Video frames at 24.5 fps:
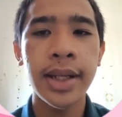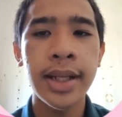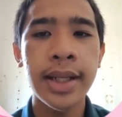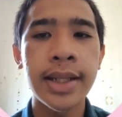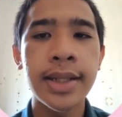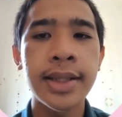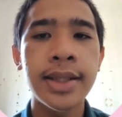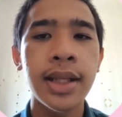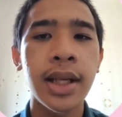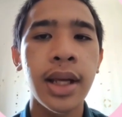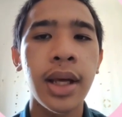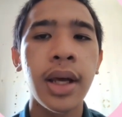
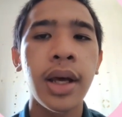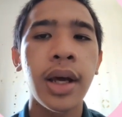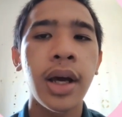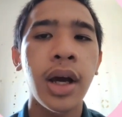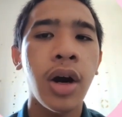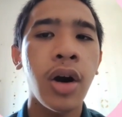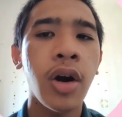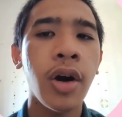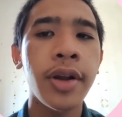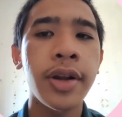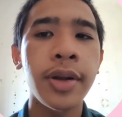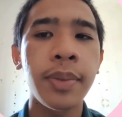is
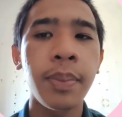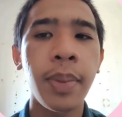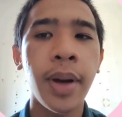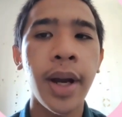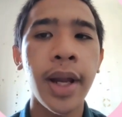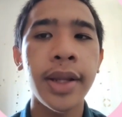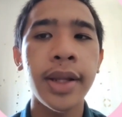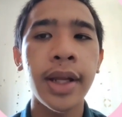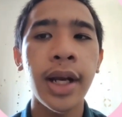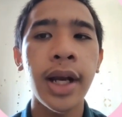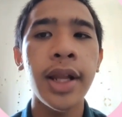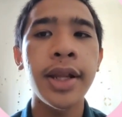cross
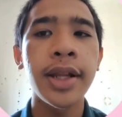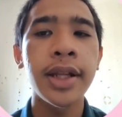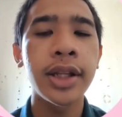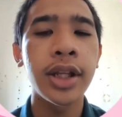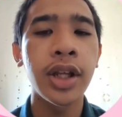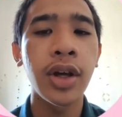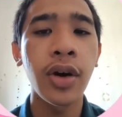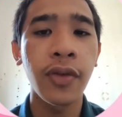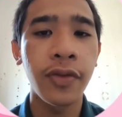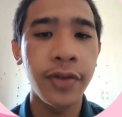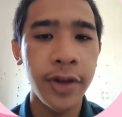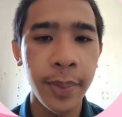price
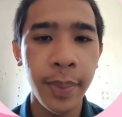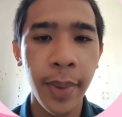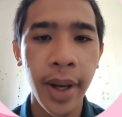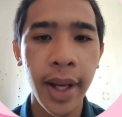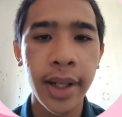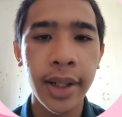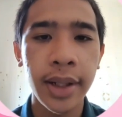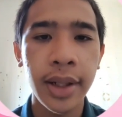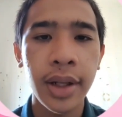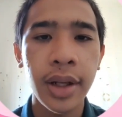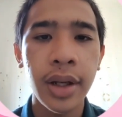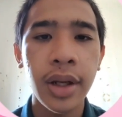elasticity of
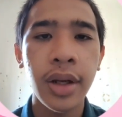demand.